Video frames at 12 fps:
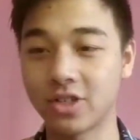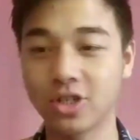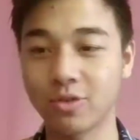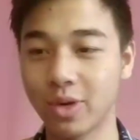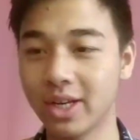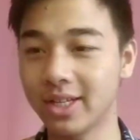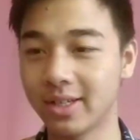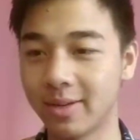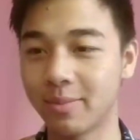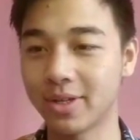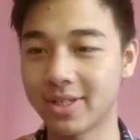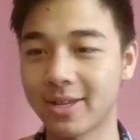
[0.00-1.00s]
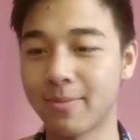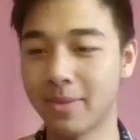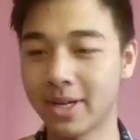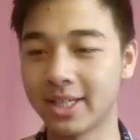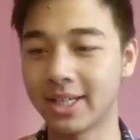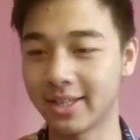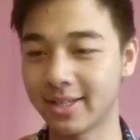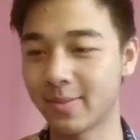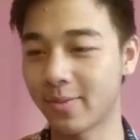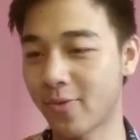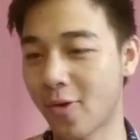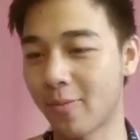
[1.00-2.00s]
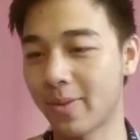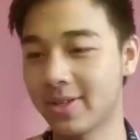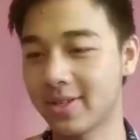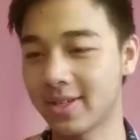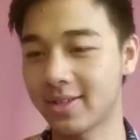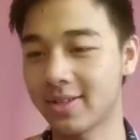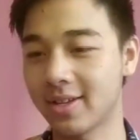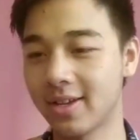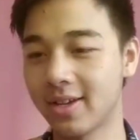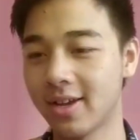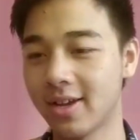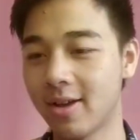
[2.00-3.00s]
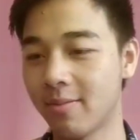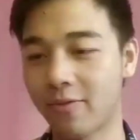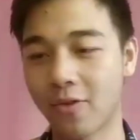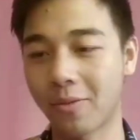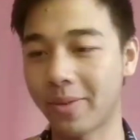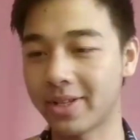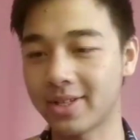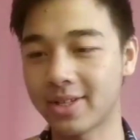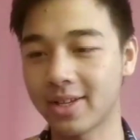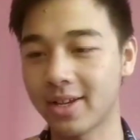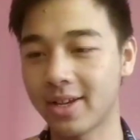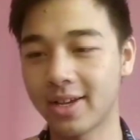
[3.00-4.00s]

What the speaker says: She really put some money in these performances. Performance.